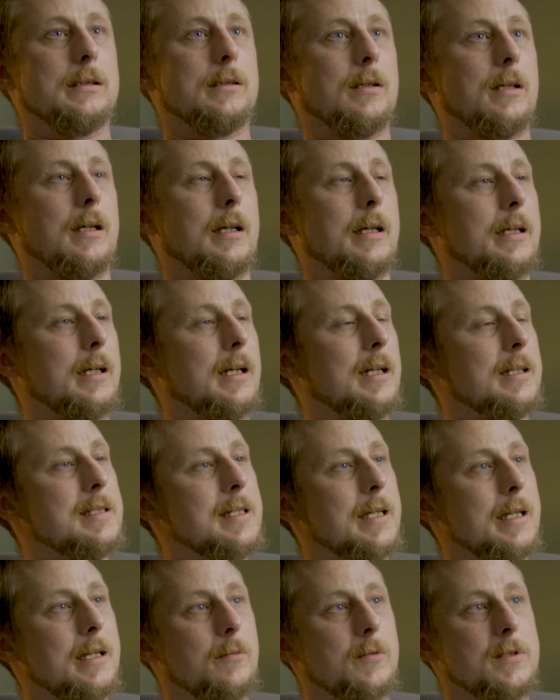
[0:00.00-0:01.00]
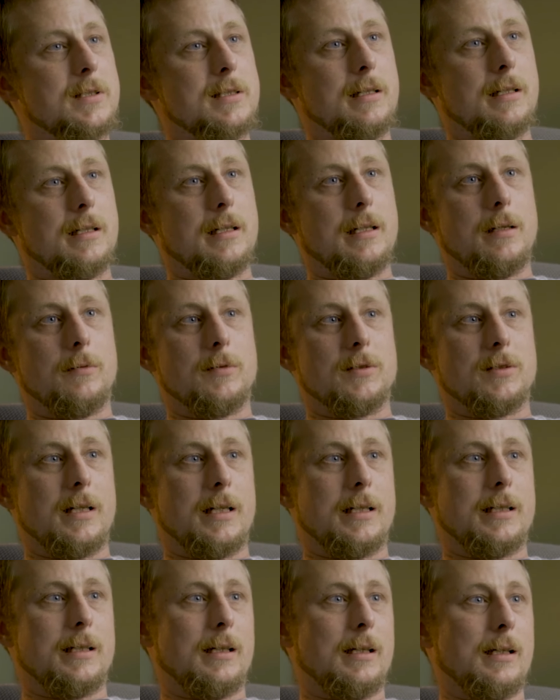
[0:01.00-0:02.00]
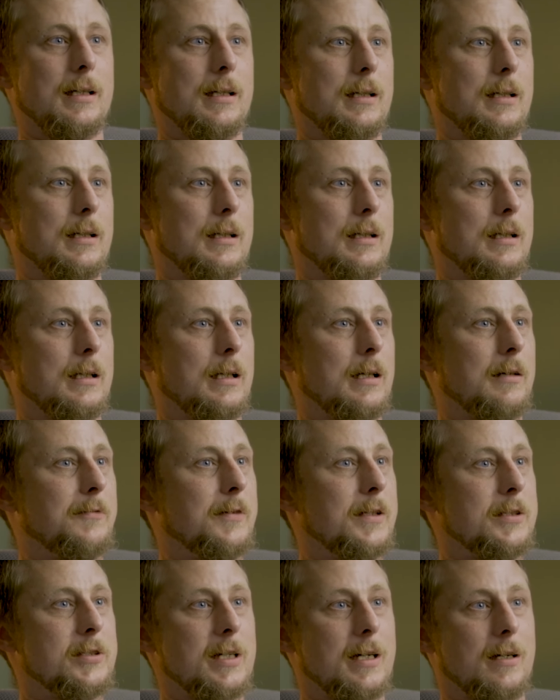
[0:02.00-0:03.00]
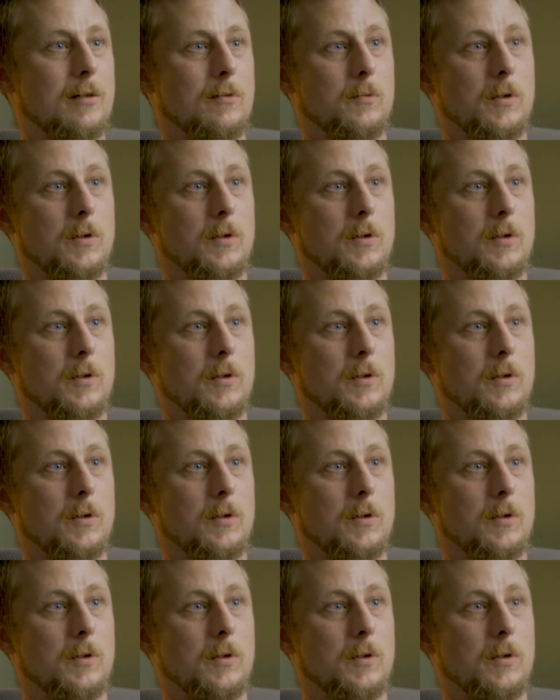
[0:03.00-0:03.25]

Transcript: like I said, it was like a fish out of